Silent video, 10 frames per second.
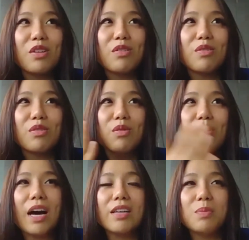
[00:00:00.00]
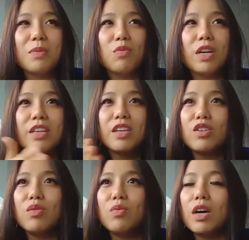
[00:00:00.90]
know, your husband working,
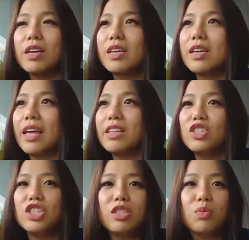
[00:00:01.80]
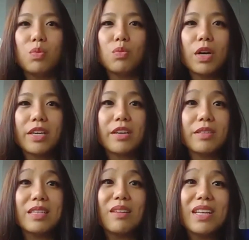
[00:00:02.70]
you working, and then she's working
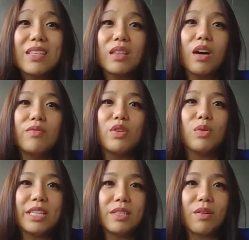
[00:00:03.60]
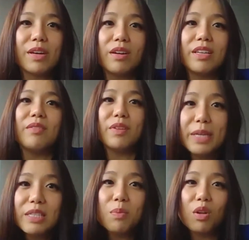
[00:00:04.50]
and stuff, that's a lot of noise going on in a
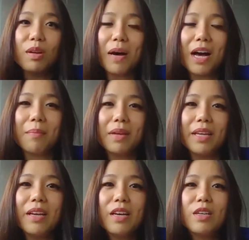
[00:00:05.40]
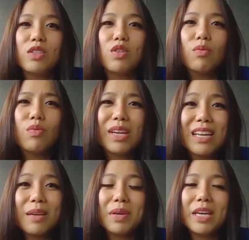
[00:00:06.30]
very small apartment. So
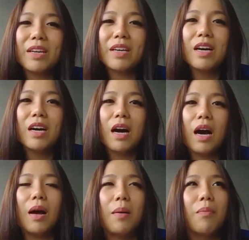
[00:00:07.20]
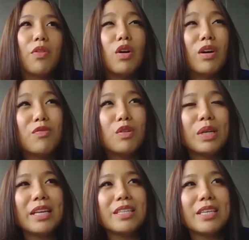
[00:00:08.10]
really being thoughtful
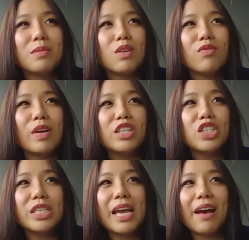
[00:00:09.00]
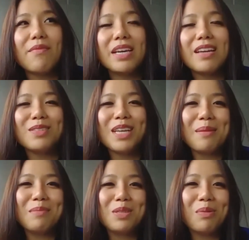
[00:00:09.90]
in terms of, is she having enough
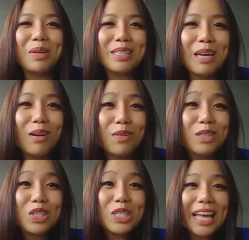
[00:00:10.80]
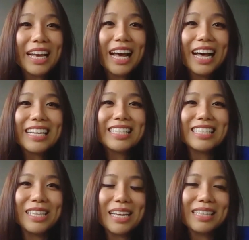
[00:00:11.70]
time to herself? Because just like us,
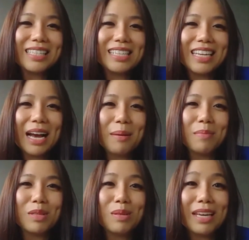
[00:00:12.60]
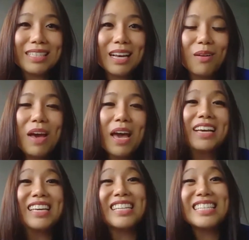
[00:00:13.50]
kids need time to themselves.
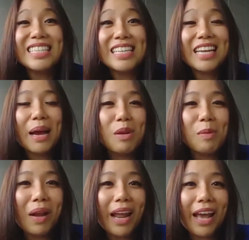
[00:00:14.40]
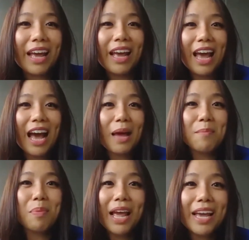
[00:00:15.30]
Kids need time to play.
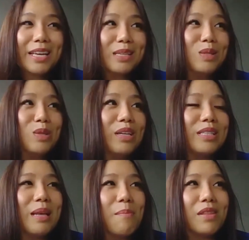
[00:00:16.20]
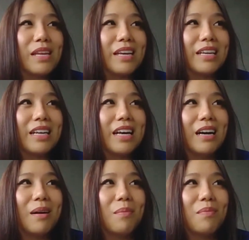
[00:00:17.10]
And playing is not something
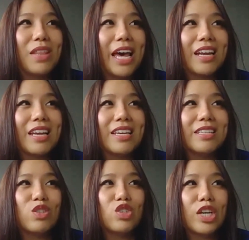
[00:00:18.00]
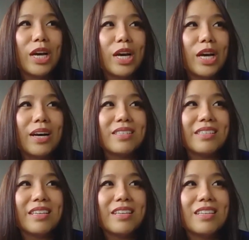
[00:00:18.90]
that is just
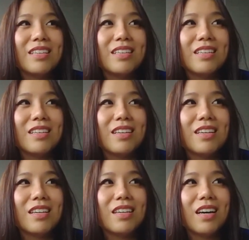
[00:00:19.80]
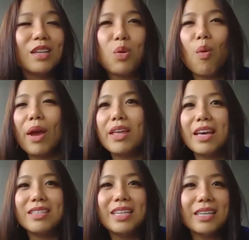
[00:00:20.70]
a toy that
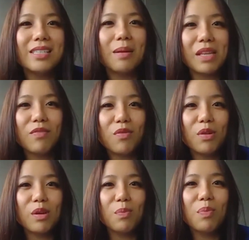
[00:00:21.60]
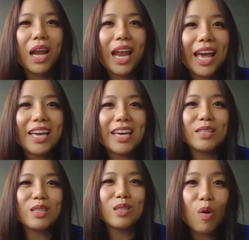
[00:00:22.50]
does something for you. Play
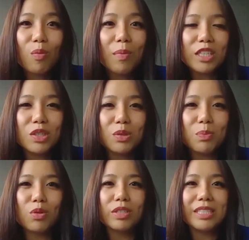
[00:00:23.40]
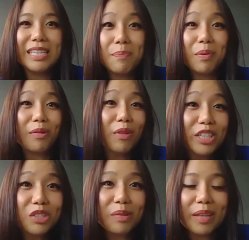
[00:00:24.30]
is so much more deeper and
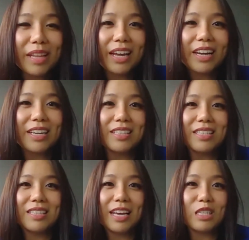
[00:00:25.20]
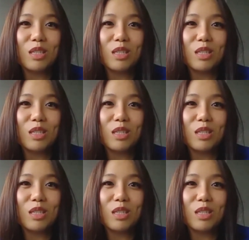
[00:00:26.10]
richer than that. It's